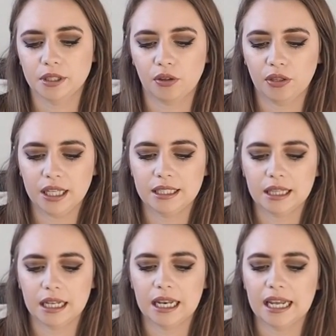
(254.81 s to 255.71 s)
So these are
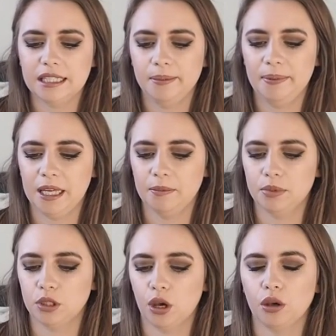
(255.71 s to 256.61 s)
the Lady Peep
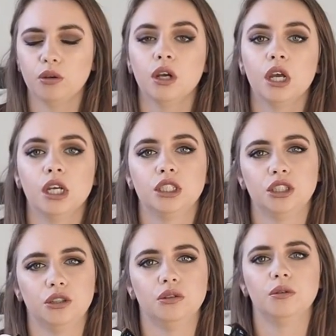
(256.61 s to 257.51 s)
toe
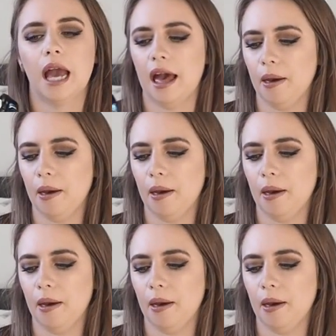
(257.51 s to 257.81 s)
shoe